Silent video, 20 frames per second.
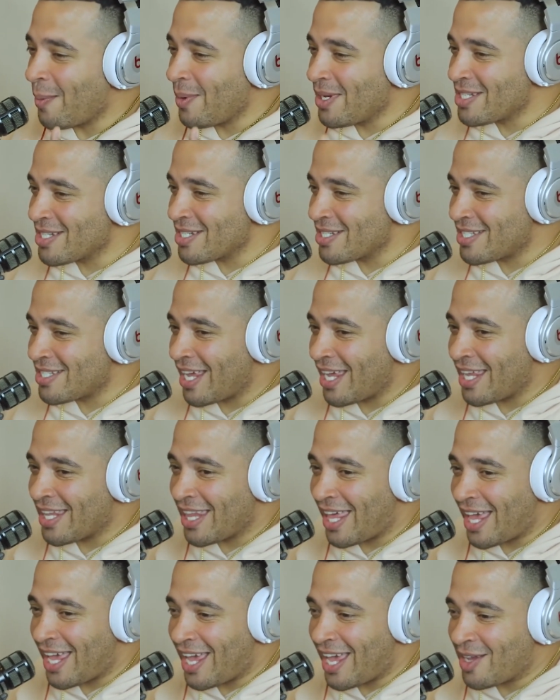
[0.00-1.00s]
Let you're me good. just say
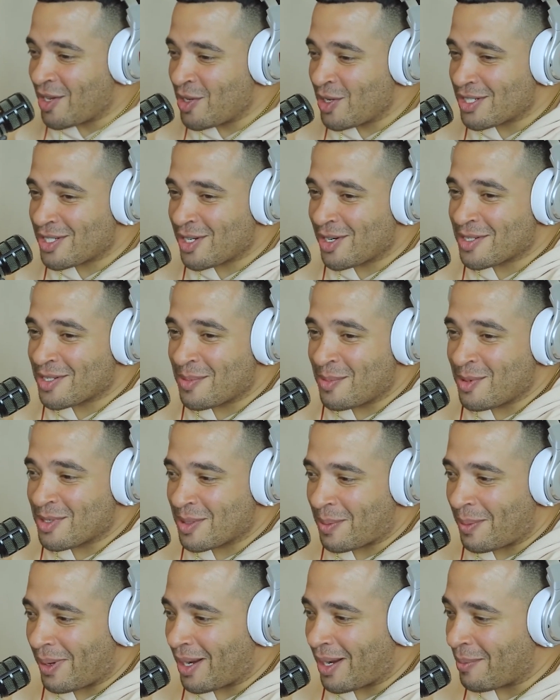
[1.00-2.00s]
that. We can turn the
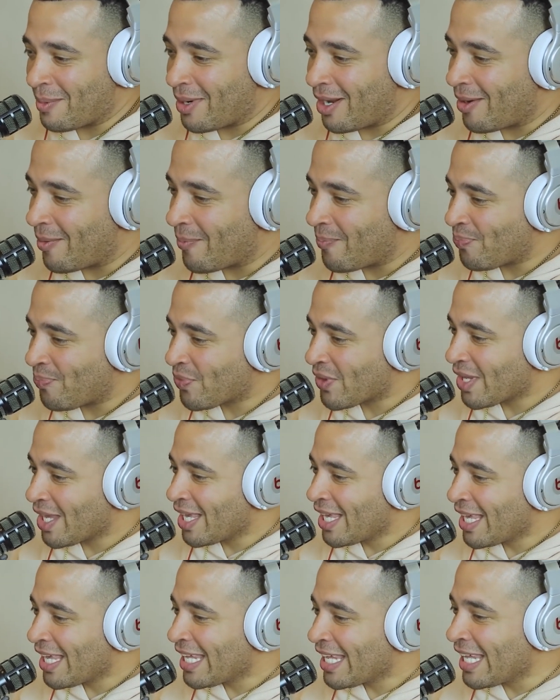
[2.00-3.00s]
music back up now. Turn the
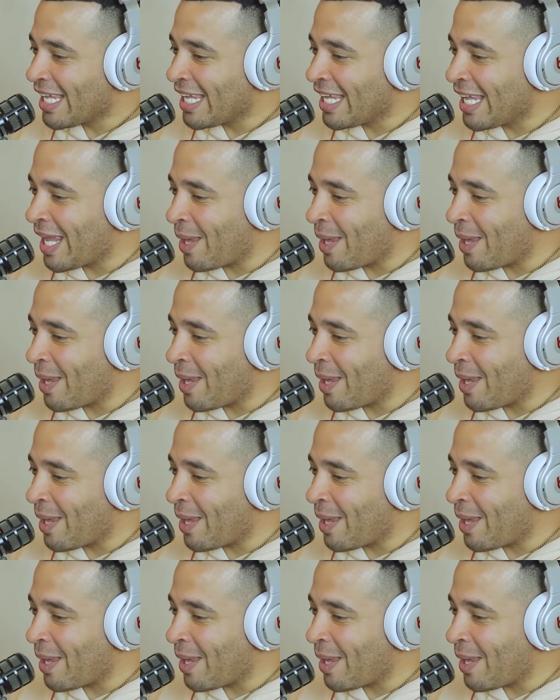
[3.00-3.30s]
music back up.